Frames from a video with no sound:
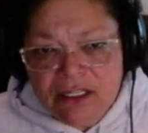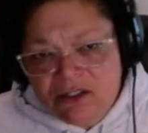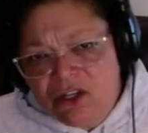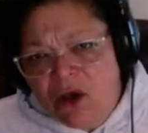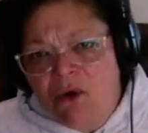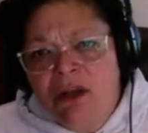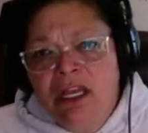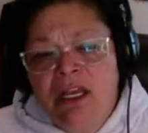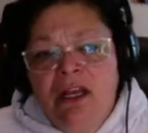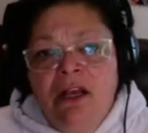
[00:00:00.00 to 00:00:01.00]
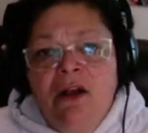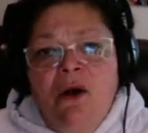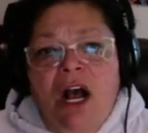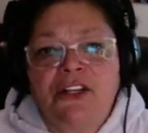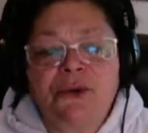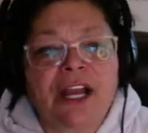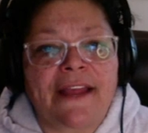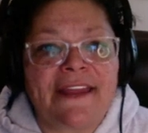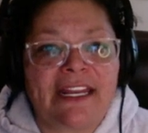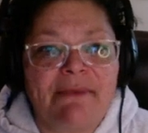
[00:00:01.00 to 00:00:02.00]
So, a tour guide
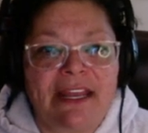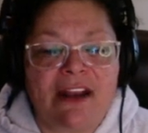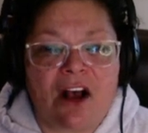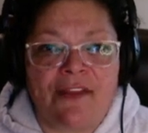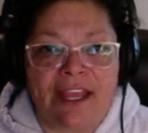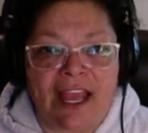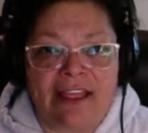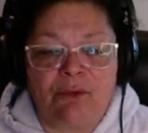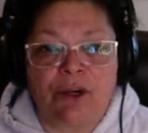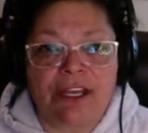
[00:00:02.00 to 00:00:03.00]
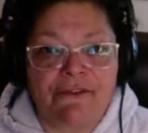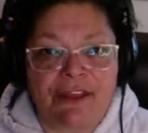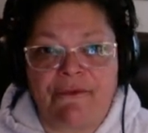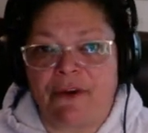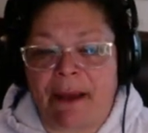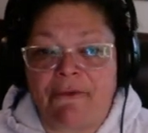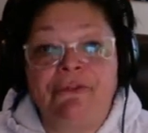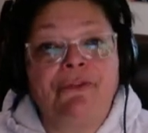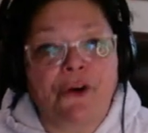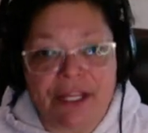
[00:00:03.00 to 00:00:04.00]
that had been on the island working for them for about
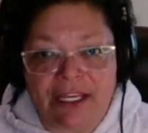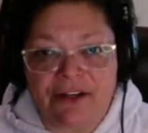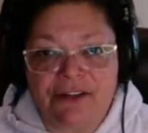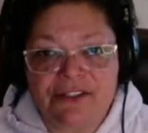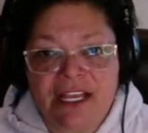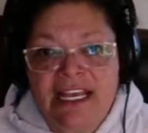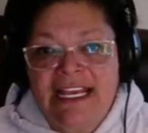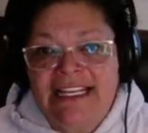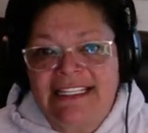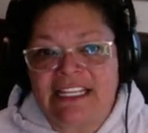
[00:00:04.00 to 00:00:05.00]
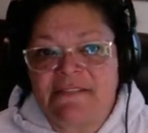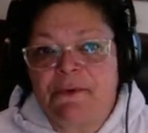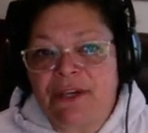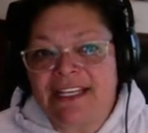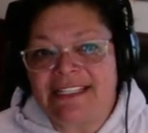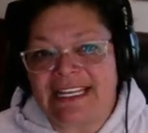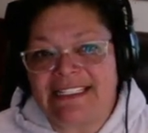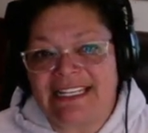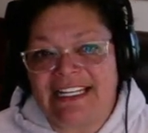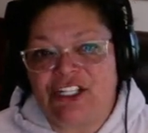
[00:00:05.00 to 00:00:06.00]
four years said the spookiest
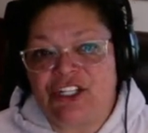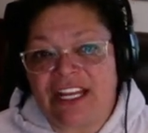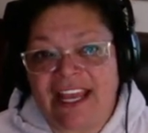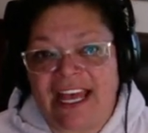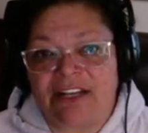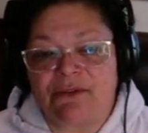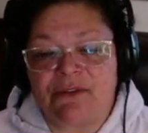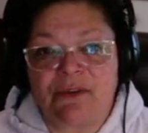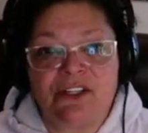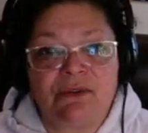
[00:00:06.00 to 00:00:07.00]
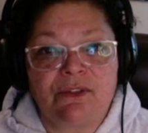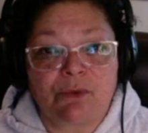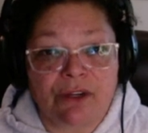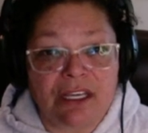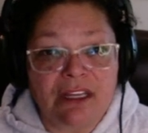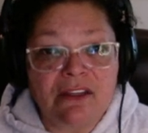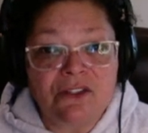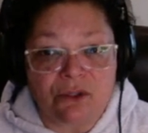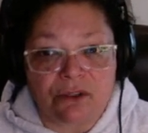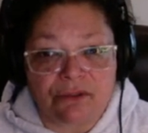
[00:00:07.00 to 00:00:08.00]
incident she had was when she was working in the
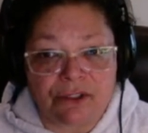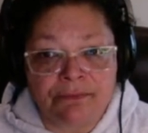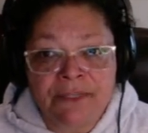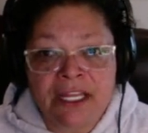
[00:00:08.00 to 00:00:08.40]
storeroom